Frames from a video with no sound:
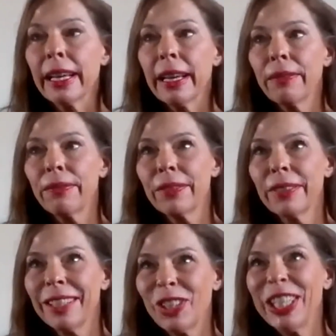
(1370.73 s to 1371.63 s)

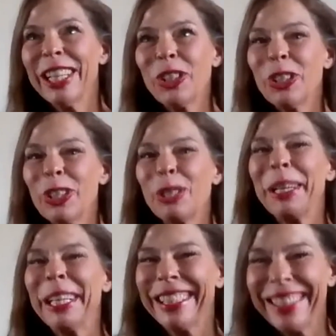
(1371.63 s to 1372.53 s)
if she introduced
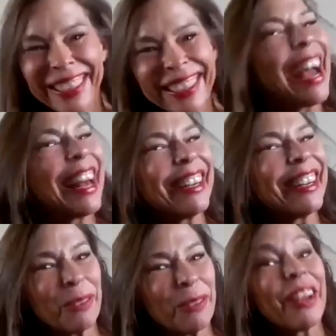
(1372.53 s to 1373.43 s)
me to her
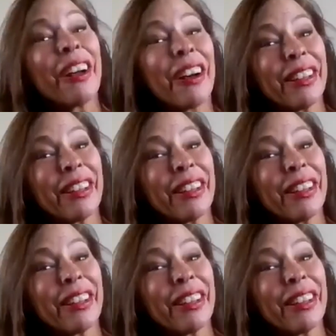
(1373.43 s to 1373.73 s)
editor when I'm